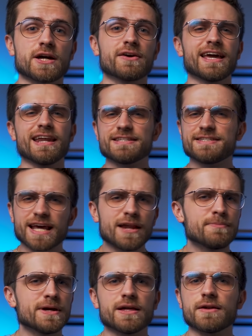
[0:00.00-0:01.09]
are getting
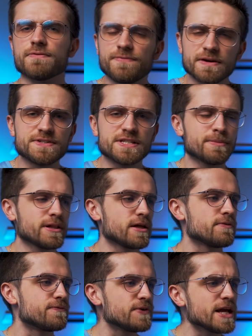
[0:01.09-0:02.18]
10 million, 50
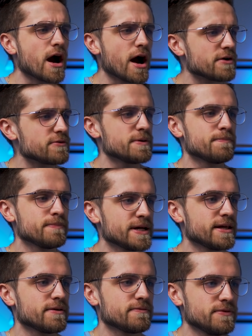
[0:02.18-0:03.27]
million, 300
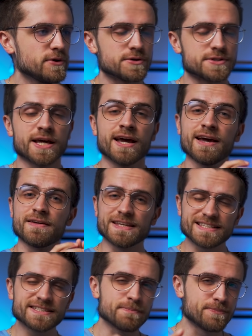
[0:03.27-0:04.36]
million views.
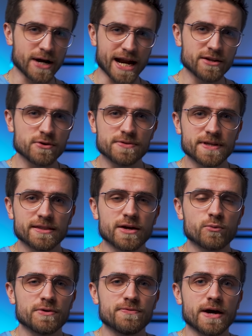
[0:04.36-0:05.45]
This is a brand new thing that
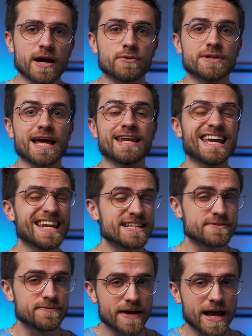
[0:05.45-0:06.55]
we found and it
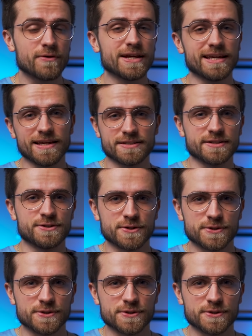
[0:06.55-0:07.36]
is very easy to